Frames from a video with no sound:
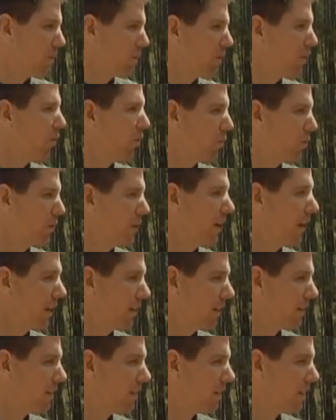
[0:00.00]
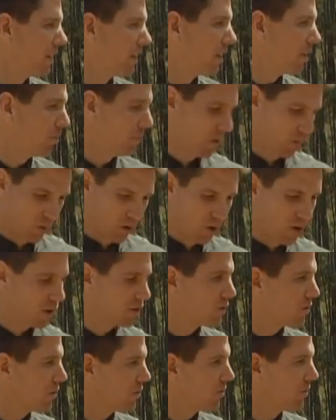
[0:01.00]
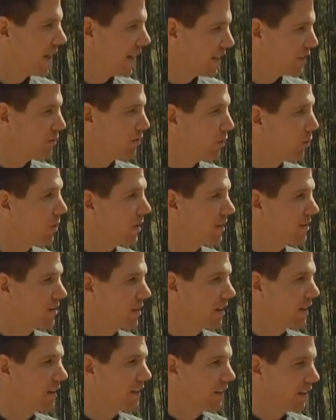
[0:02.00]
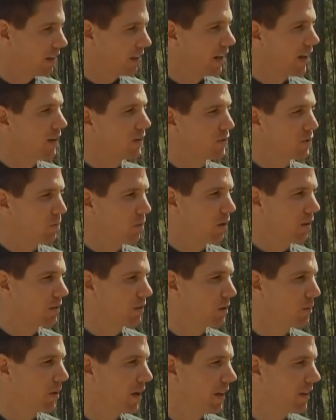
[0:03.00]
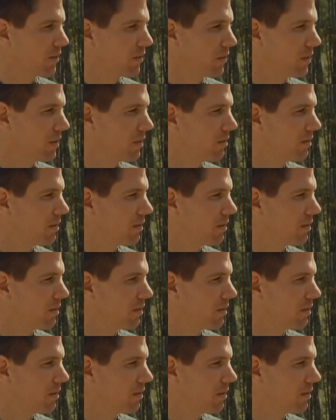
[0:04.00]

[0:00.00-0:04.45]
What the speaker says: will hold together, but it will also has voids in it that allows the water to pass through.